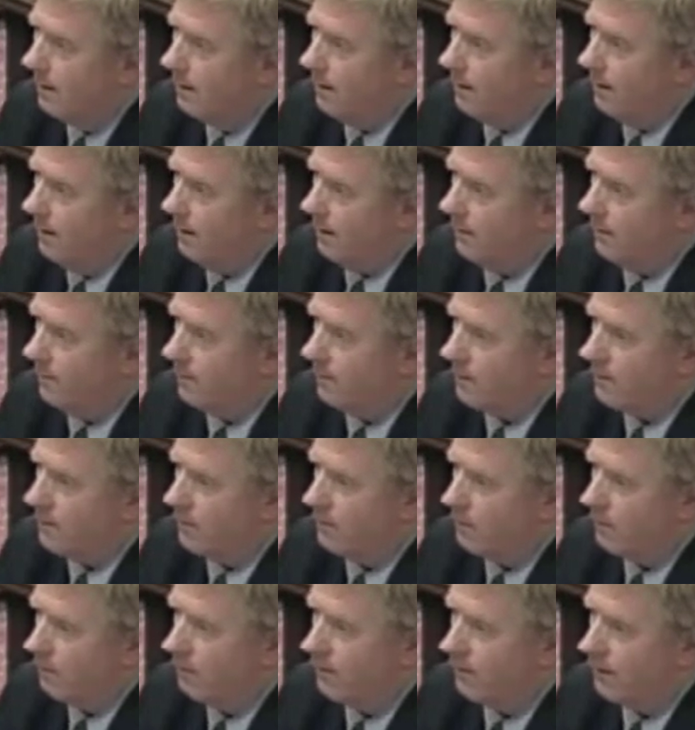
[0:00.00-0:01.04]
It's a
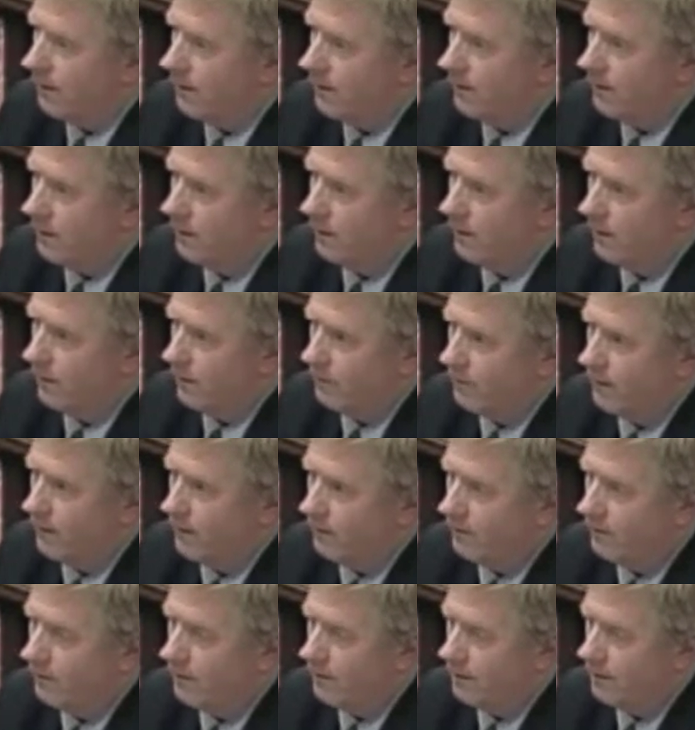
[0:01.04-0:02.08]
little over a year ago
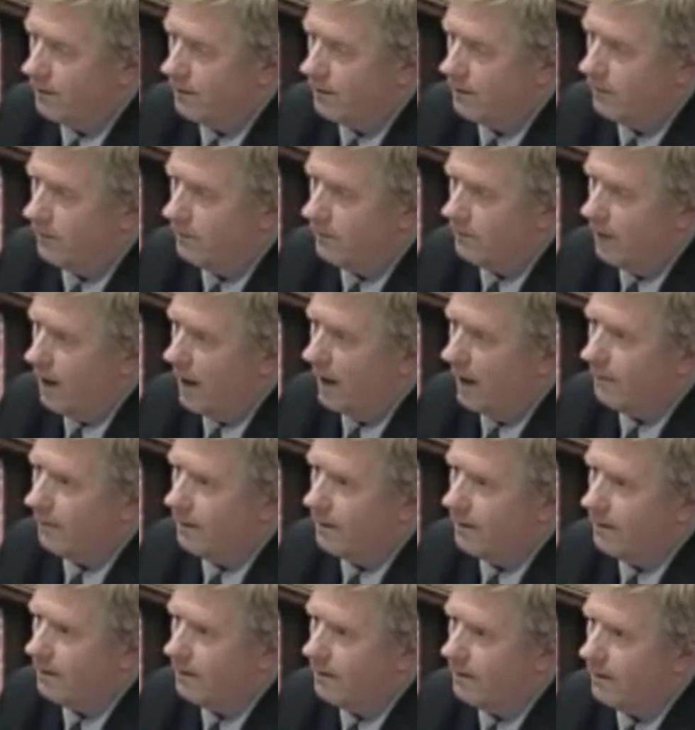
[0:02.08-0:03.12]
since the
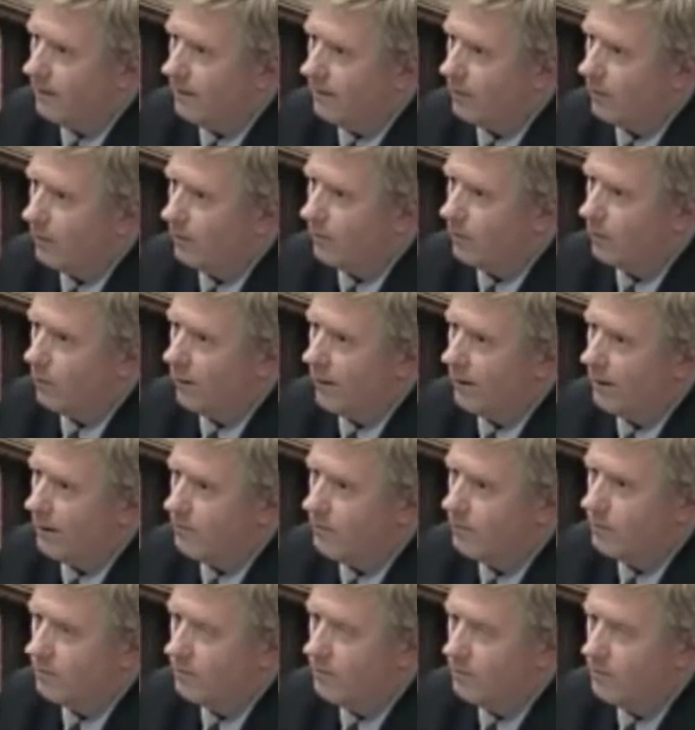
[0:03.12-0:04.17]
tsunami and the
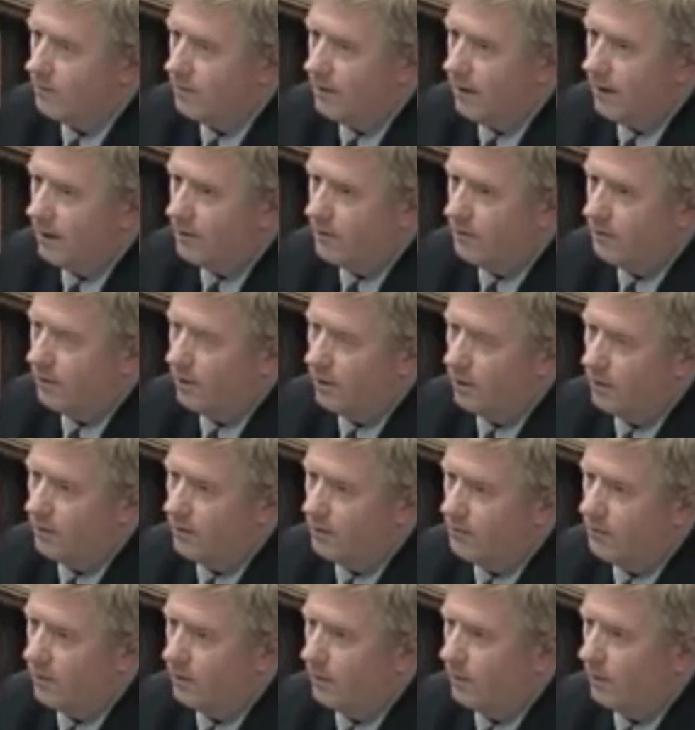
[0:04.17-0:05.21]
earthquakes. I do know
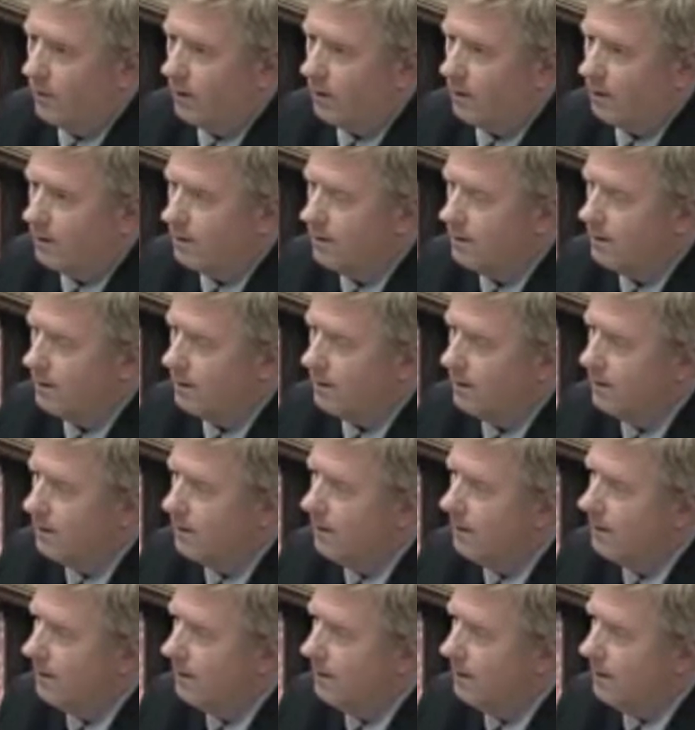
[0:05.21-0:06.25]
he's somewhere
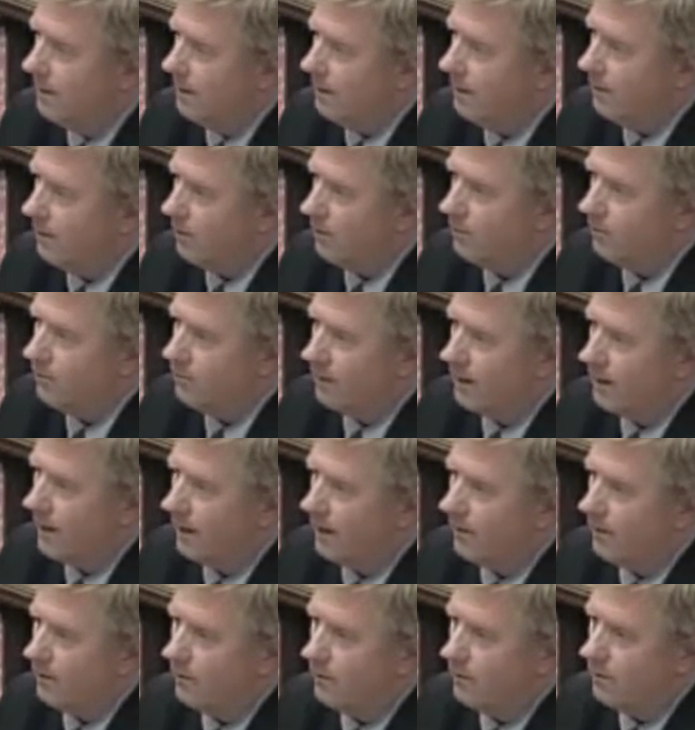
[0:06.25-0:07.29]
in
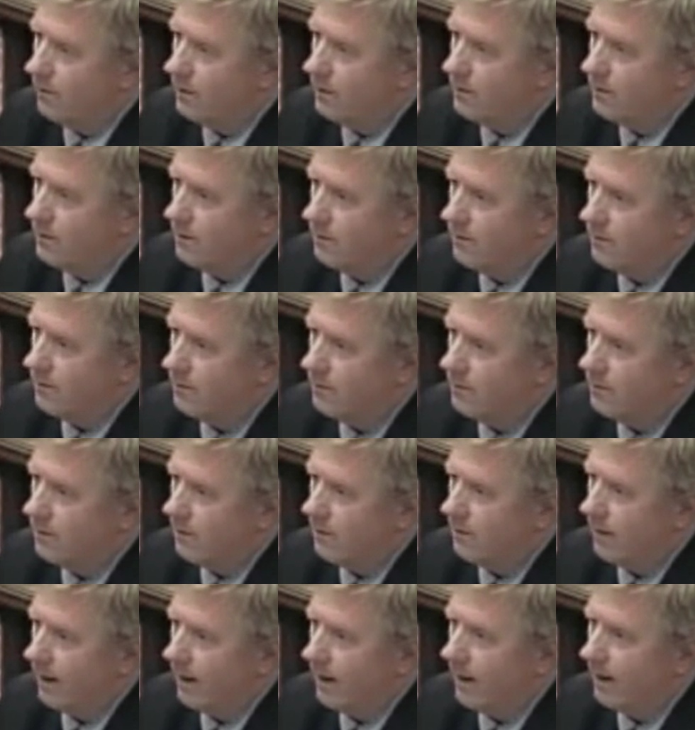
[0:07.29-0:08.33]
Yosokaido, which is
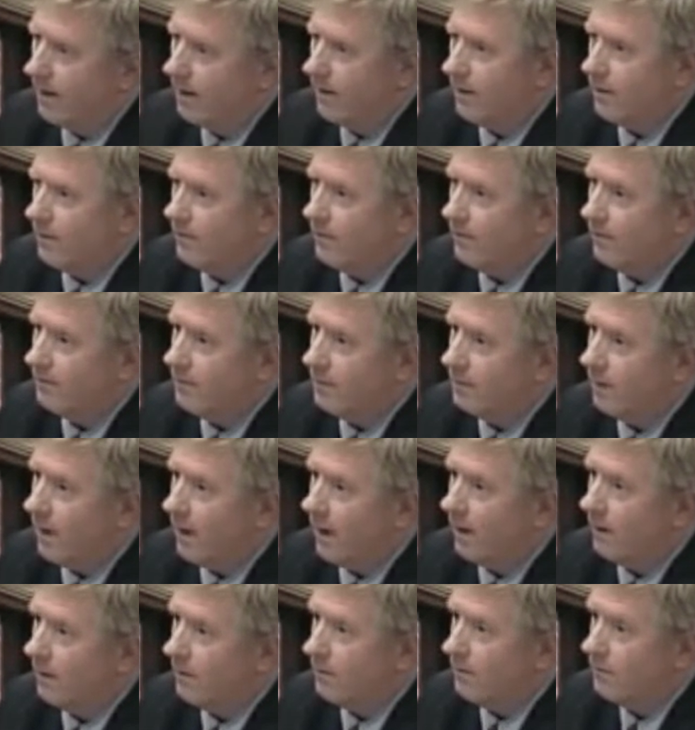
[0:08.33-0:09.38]
about 150
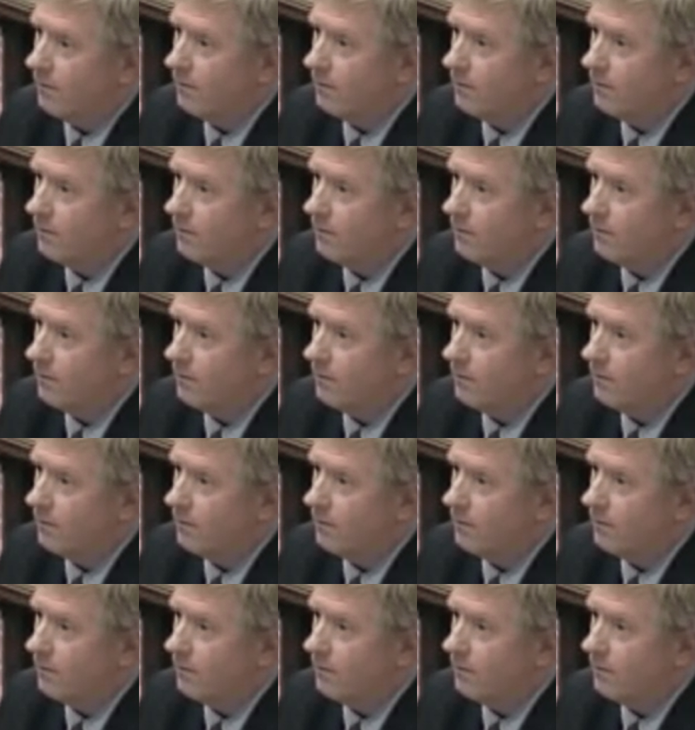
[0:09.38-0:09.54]
miles